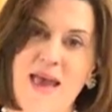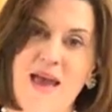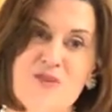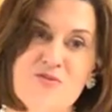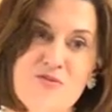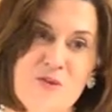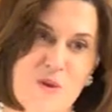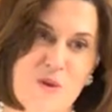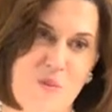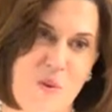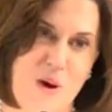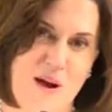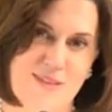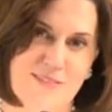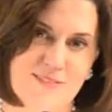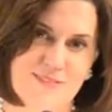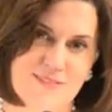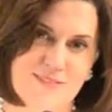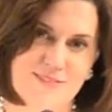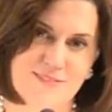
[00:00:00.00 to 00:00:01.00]

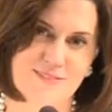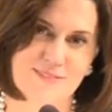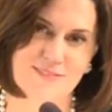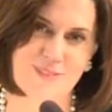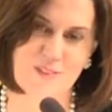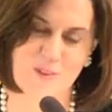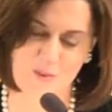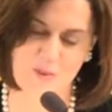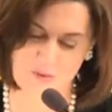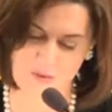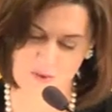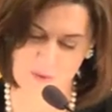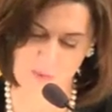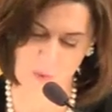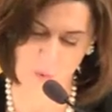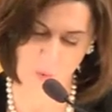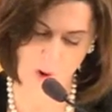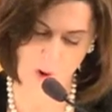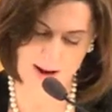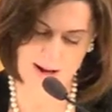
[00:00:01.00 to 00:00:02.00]
Everyone, from
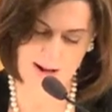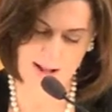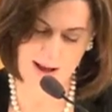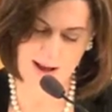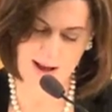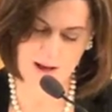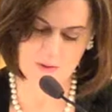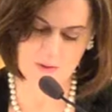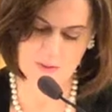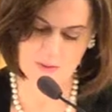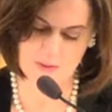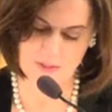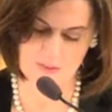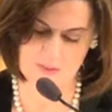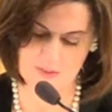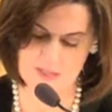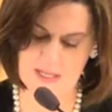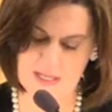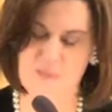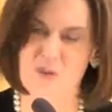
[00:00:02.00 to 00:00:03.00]
the White House to
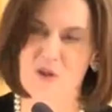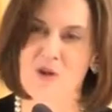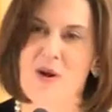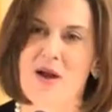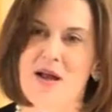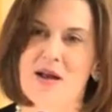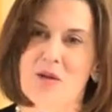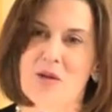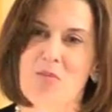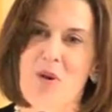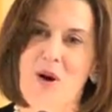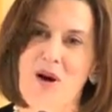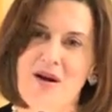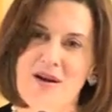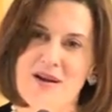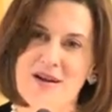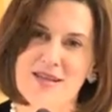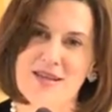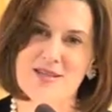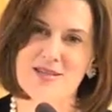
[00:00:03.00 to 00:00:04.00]
the Democratic
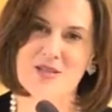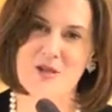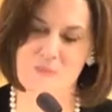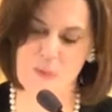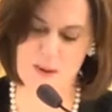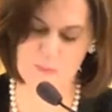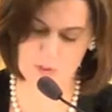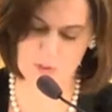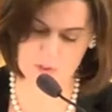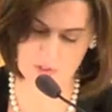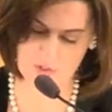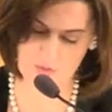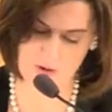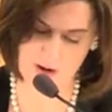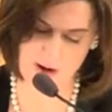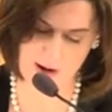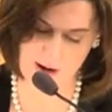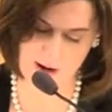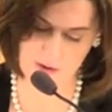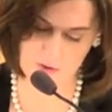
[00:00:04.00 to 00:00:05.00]
Party to members of
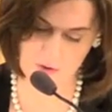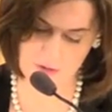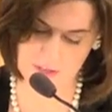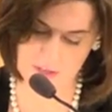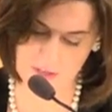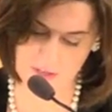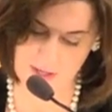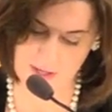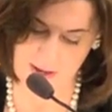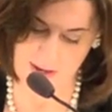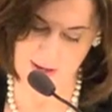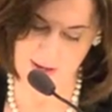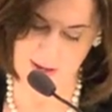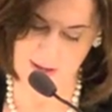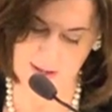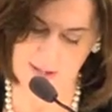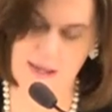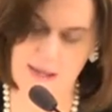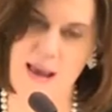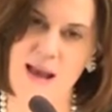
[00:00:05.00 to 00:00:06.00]
Congress,
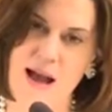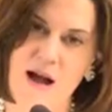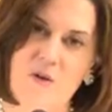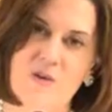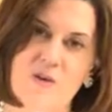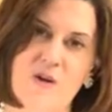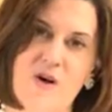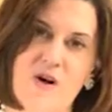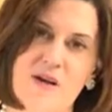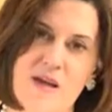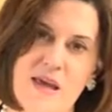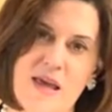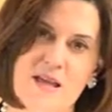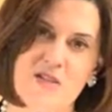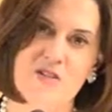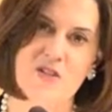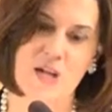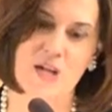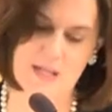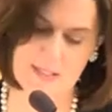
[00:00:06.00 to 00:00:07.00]
count on
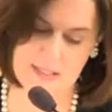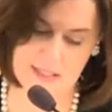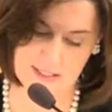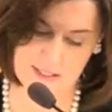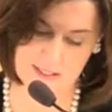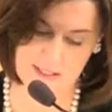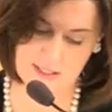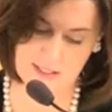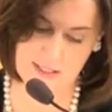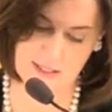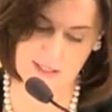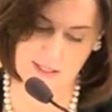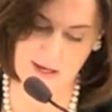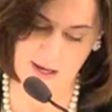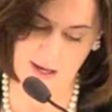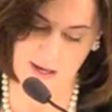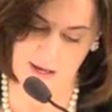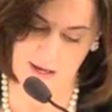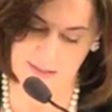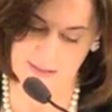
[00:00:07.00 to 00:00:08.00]
NJDC
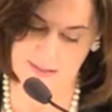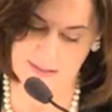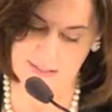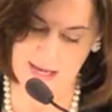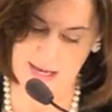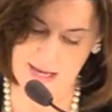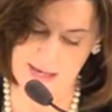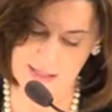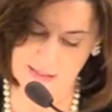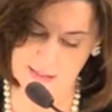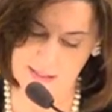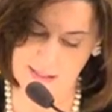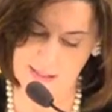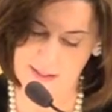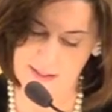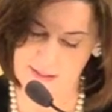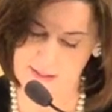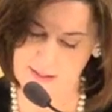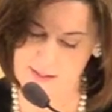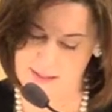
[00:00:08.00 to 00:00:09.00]

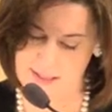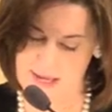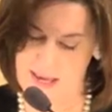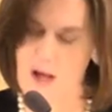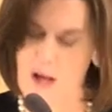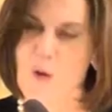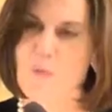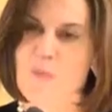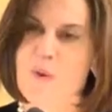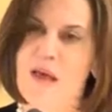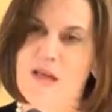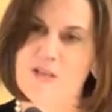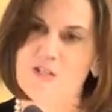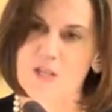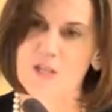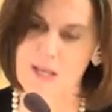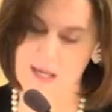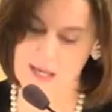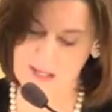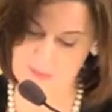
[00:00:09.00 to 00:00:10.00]
daily to help
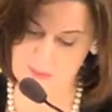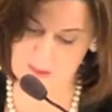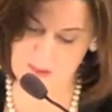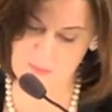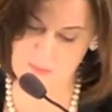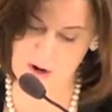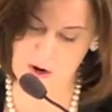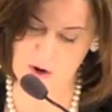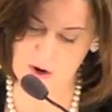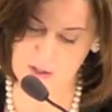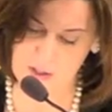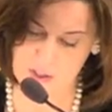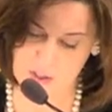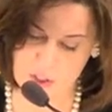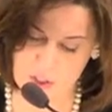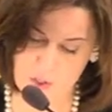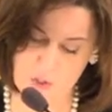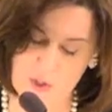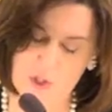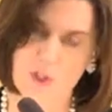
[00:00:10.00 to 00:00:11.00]
educate the American
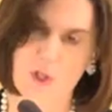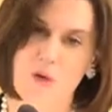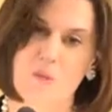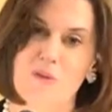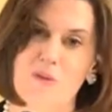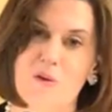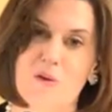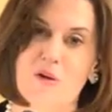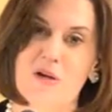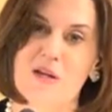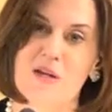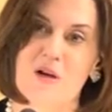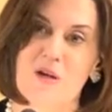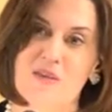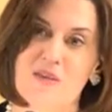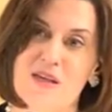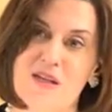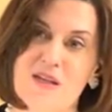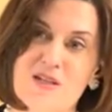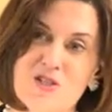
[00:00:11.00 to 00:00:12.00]
Jewish community
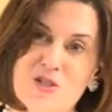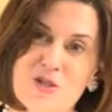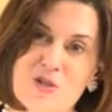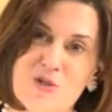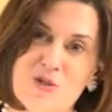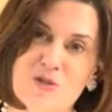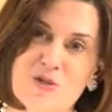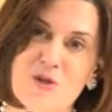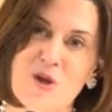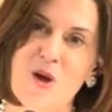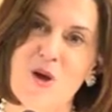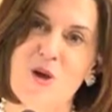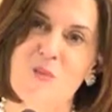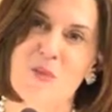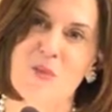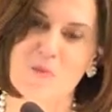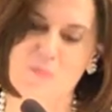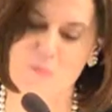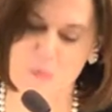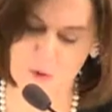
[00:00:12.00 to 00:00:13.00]
on the issues,
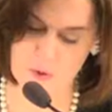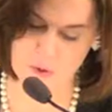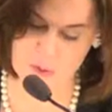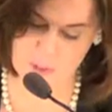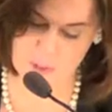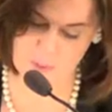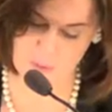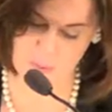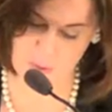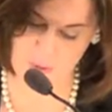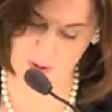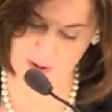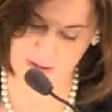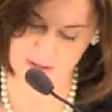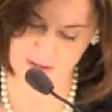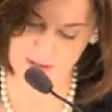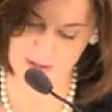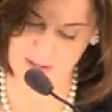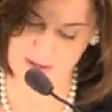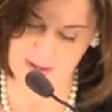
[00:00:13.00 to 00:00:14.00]
but most
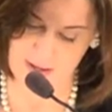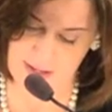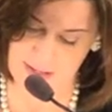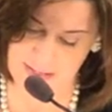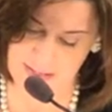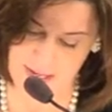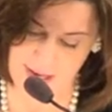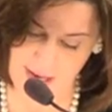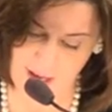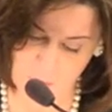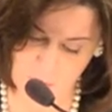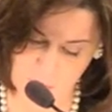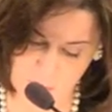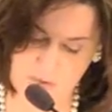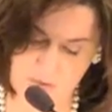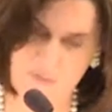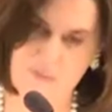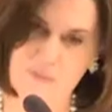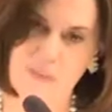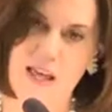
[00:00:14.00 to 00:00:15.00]
important, to help
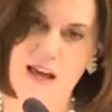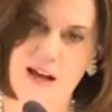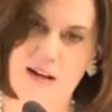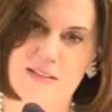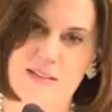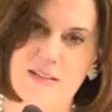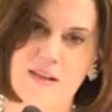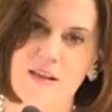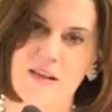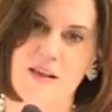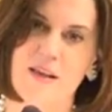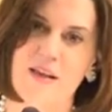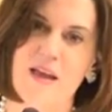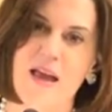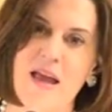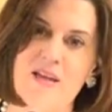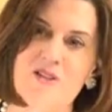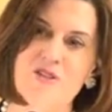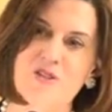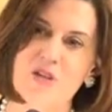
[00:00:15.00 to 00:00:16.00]
reflect
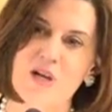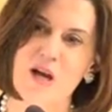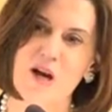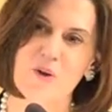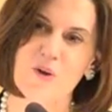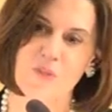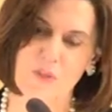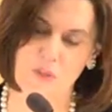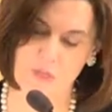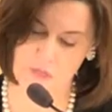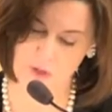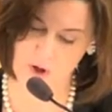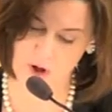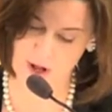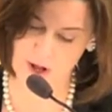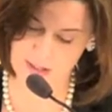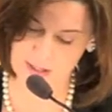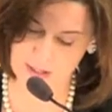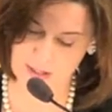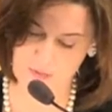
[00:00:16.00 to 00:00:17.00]
and share the
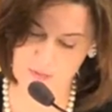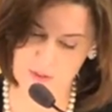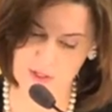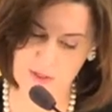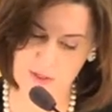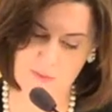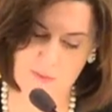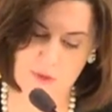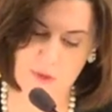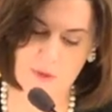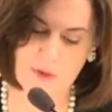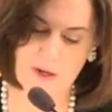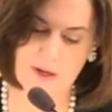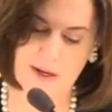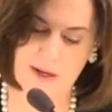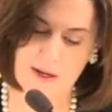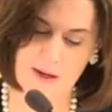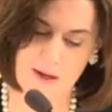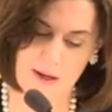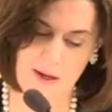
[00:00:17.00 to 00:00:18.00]
thoughts of the
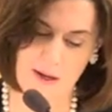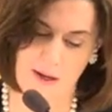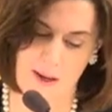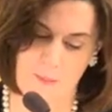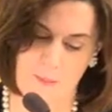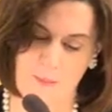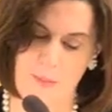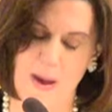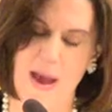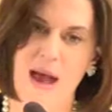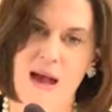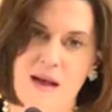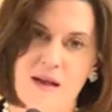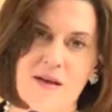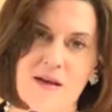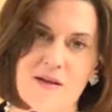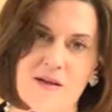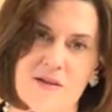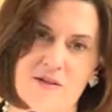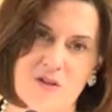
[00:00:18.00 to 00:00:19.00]
community
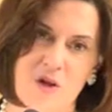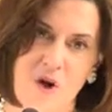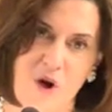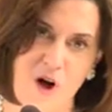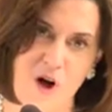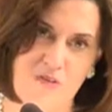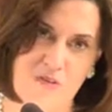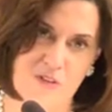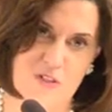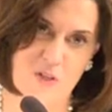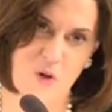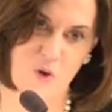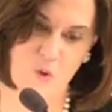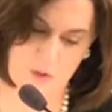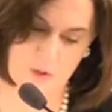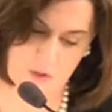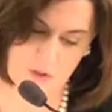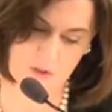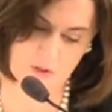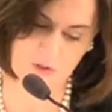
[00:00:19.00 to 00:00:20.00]
back to office
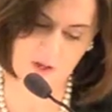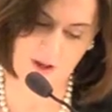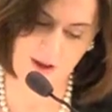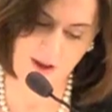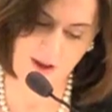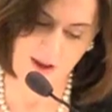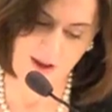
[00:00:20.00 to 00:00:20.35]
holders.